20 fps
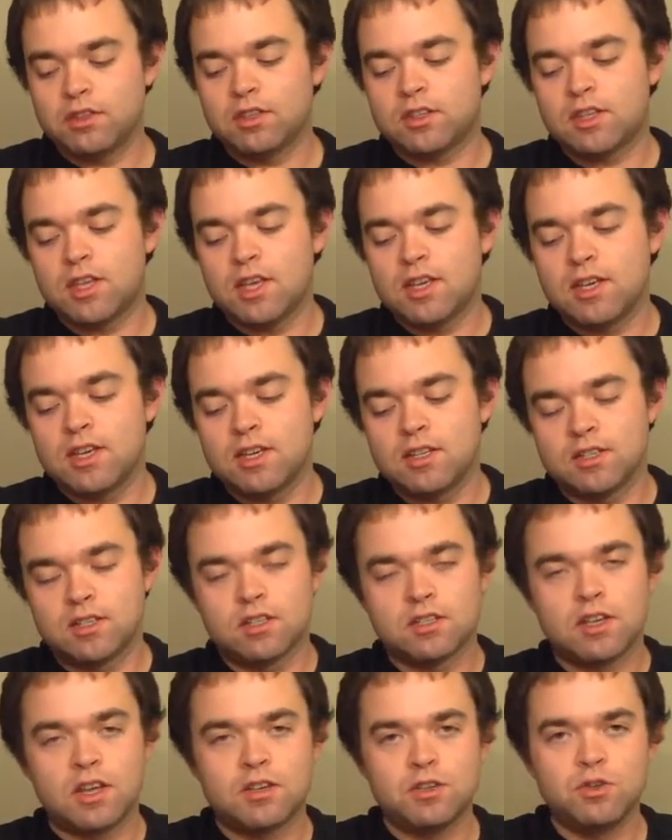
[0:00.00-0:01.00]
The thing
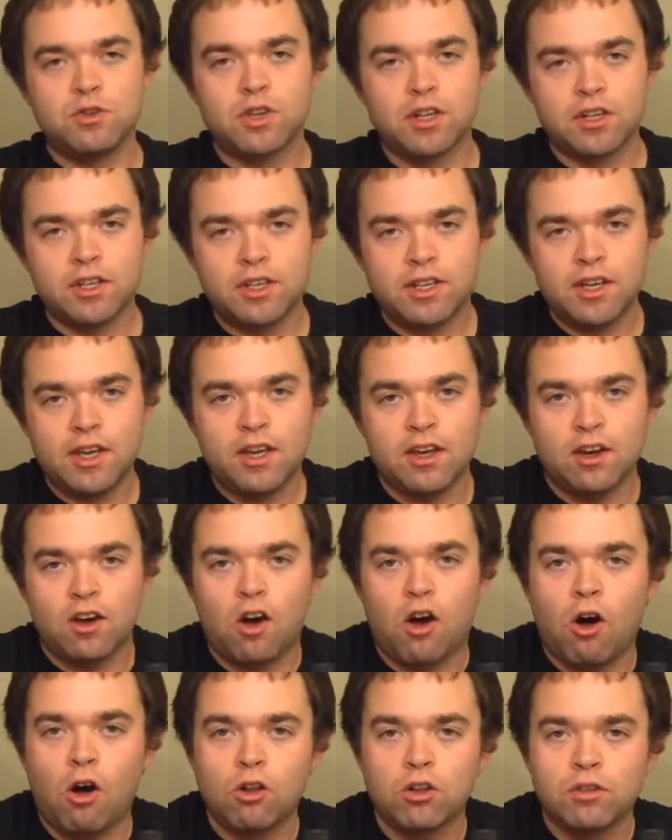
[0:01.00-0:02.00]
is that you can get
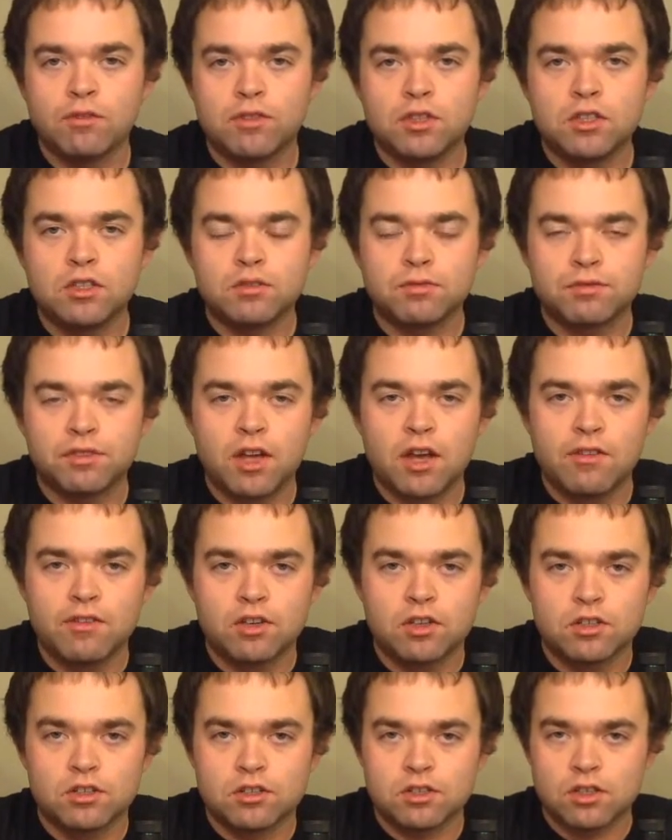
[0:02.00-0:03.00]
all of these
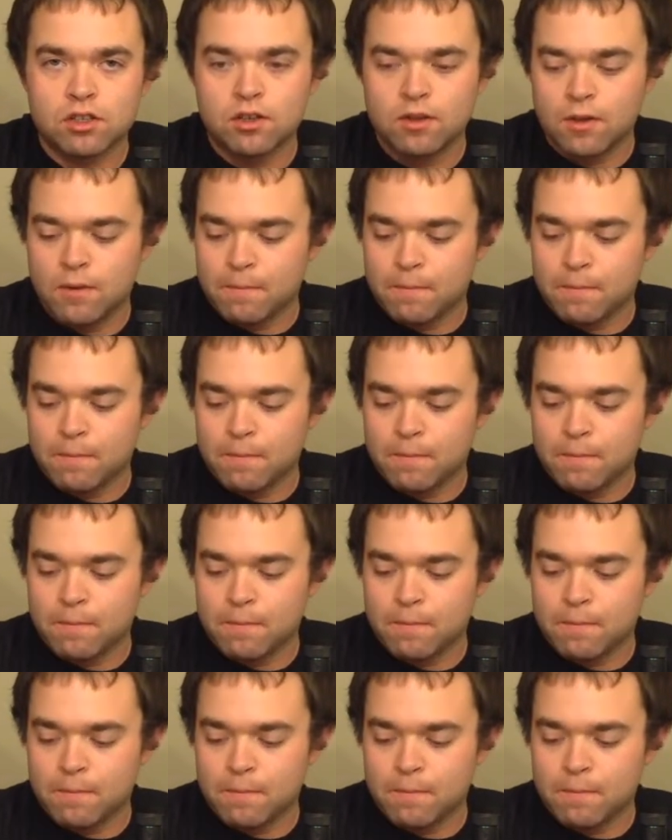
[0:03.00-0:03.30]
flavors